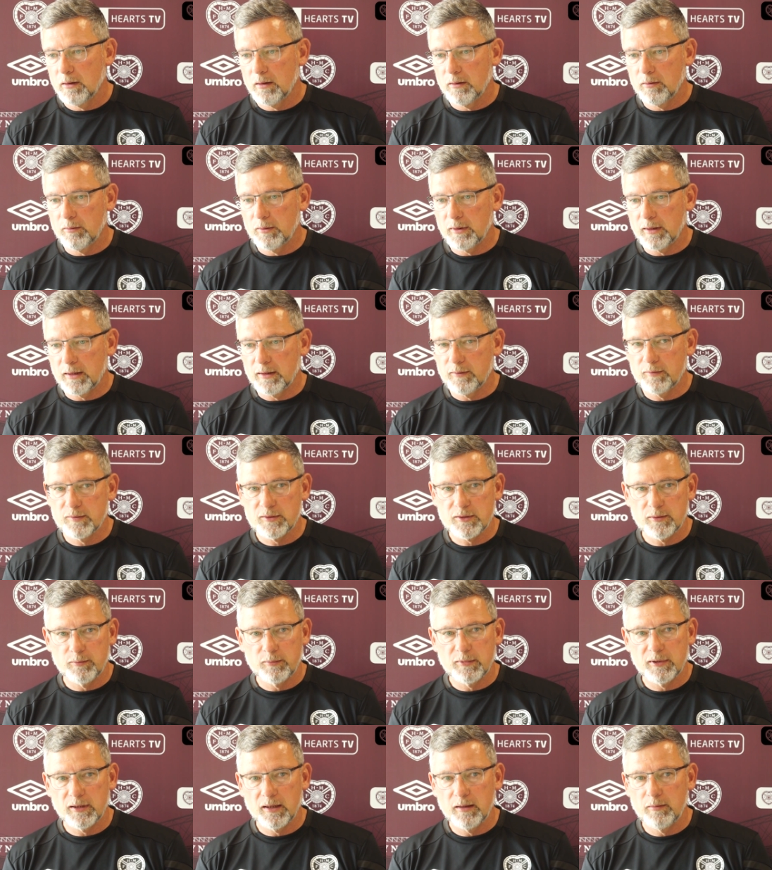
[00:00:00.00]
I want to give
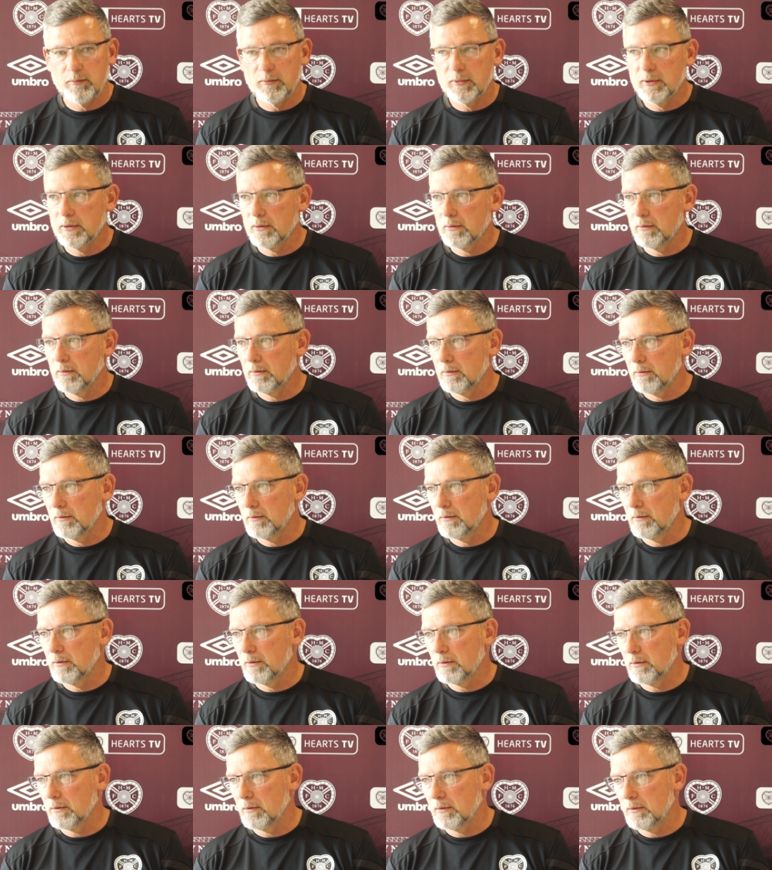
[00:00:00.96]
some time to,
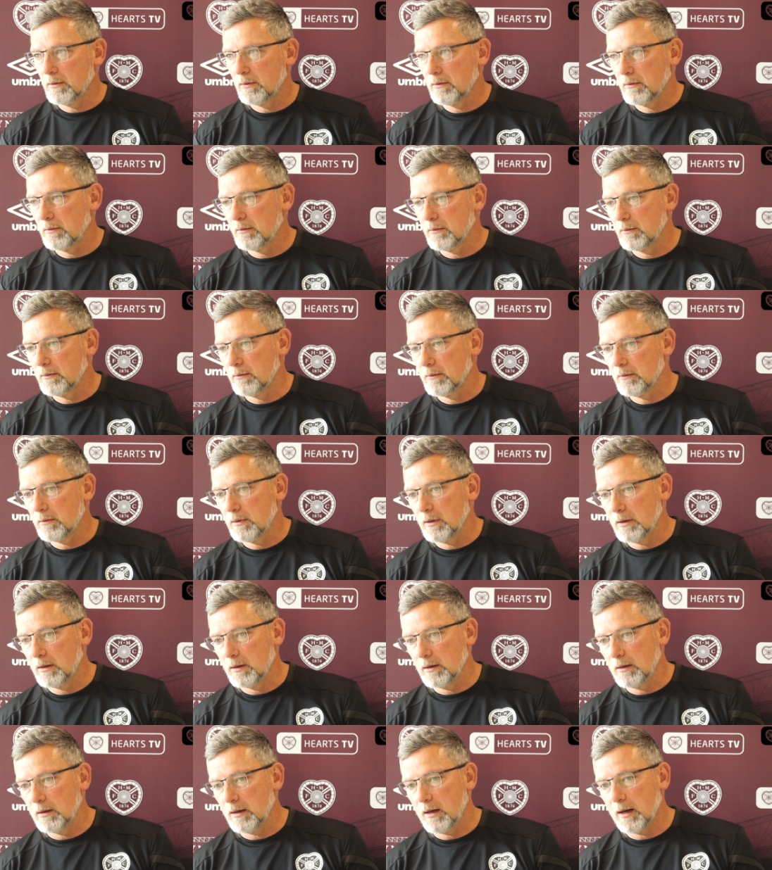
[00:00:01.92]
to
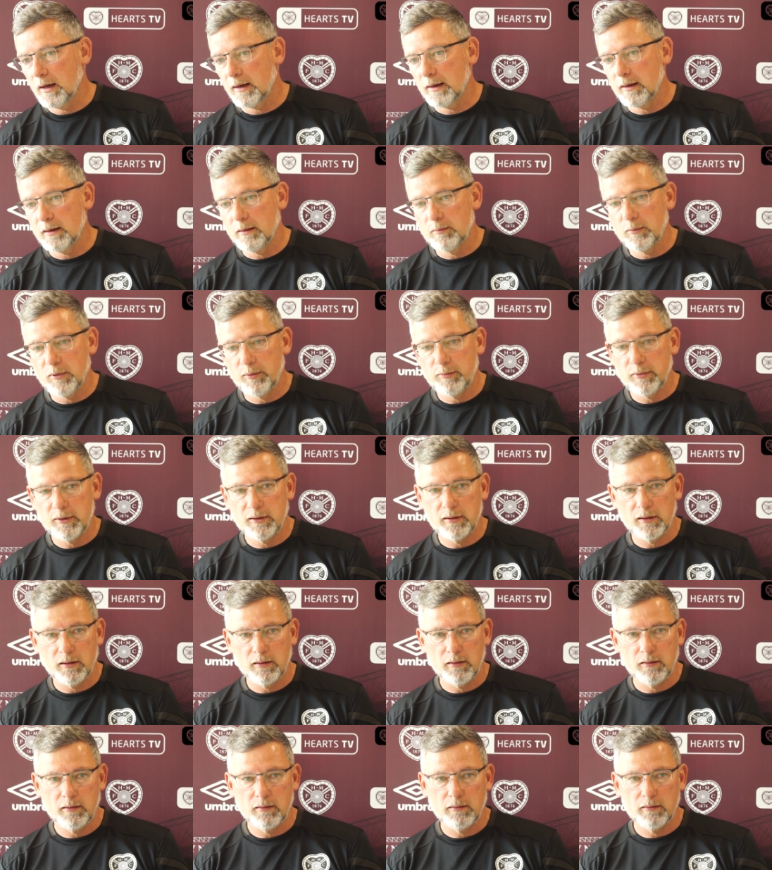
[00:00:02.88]
uh, Harry and maybe
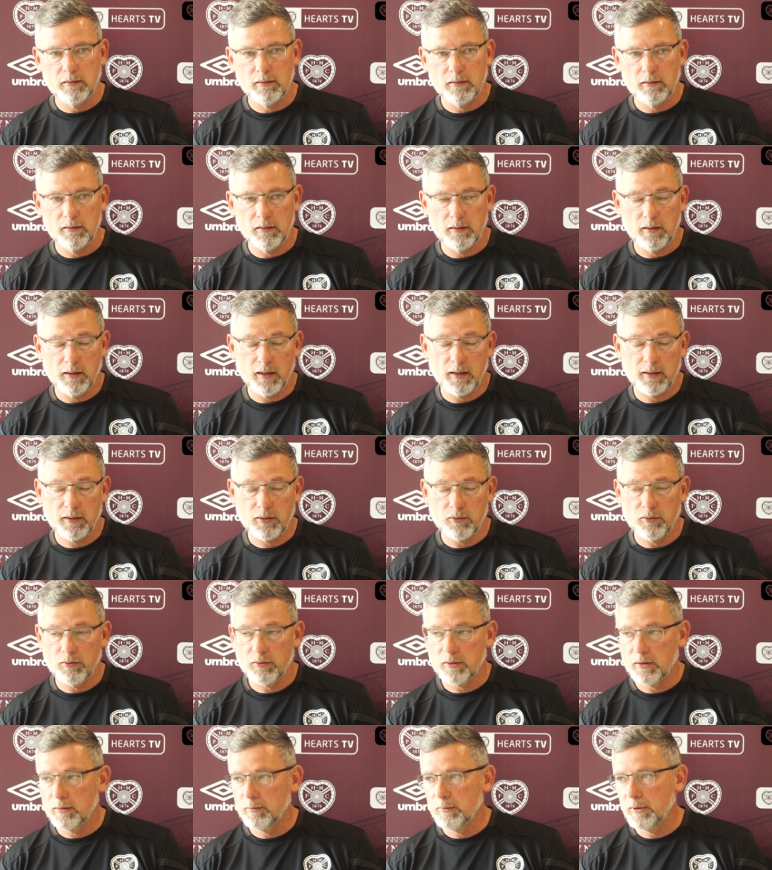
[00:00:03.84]
to uh, Harry
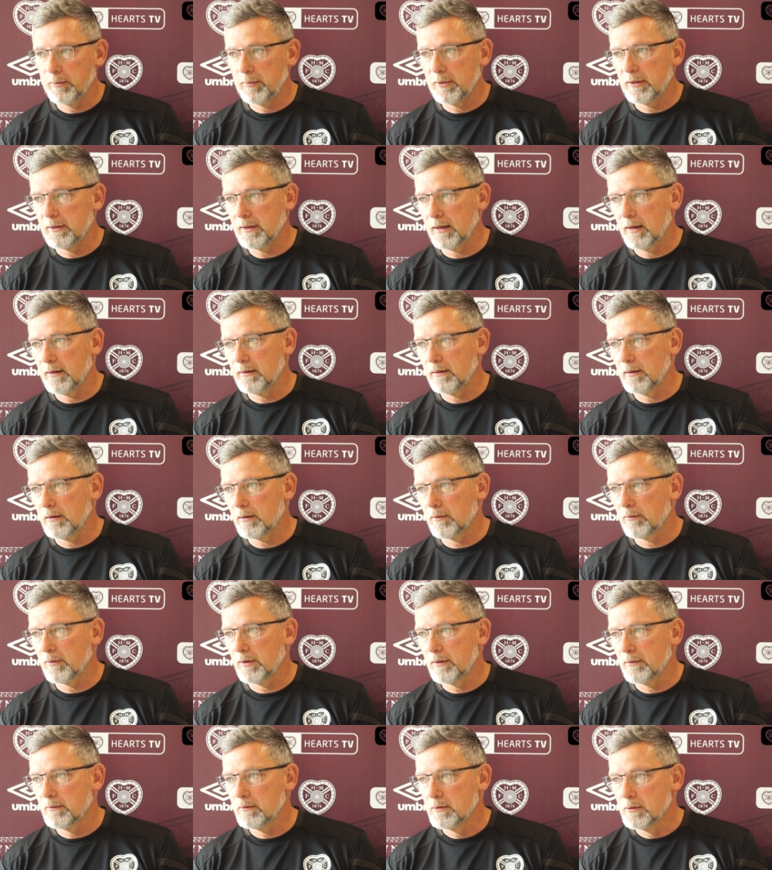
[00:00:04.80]
Cochrane, maybe to Andy
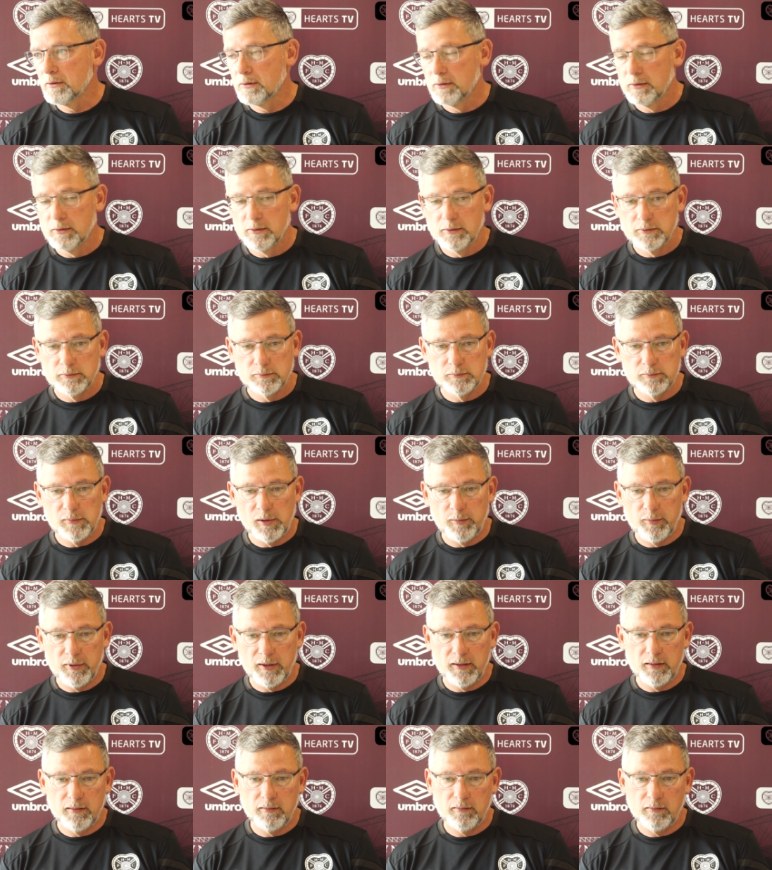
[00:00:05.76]
Irving,
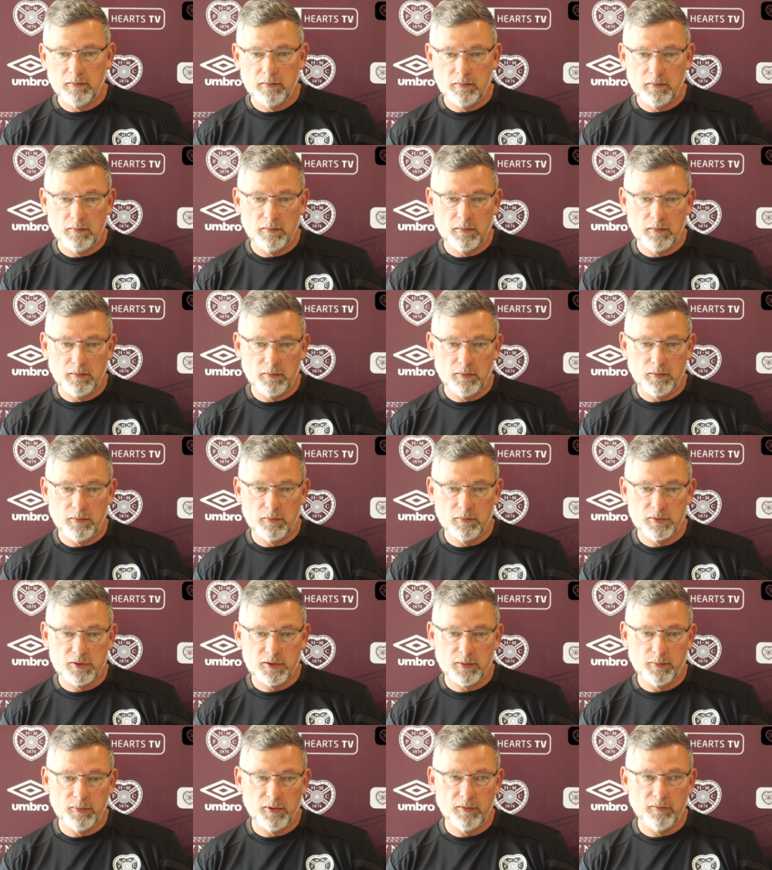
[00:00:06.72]
maybe you know
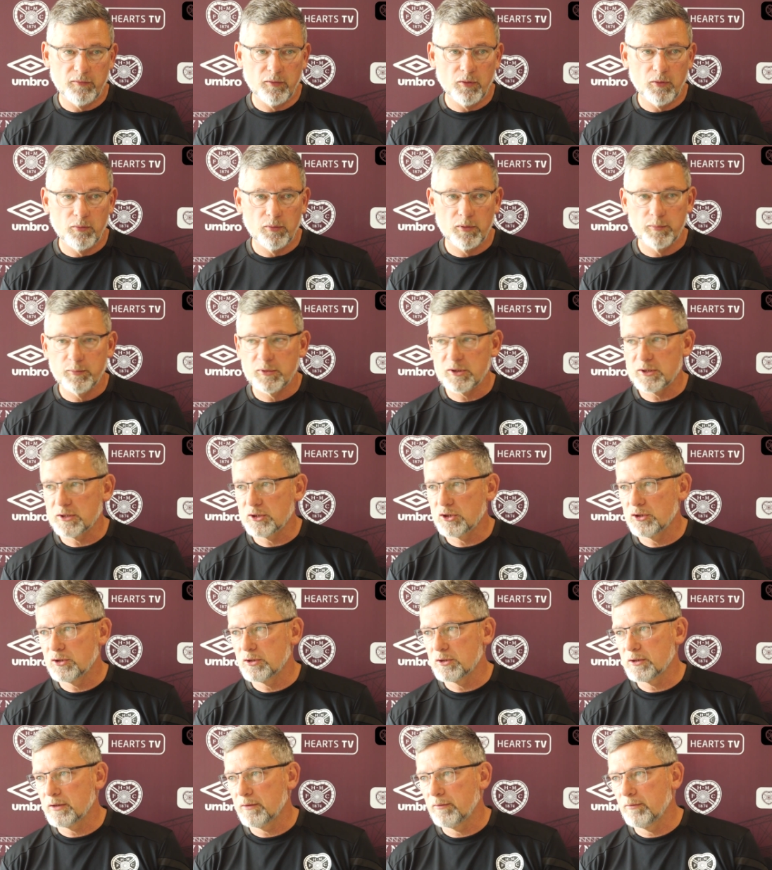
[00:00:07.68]
some of the forward positions.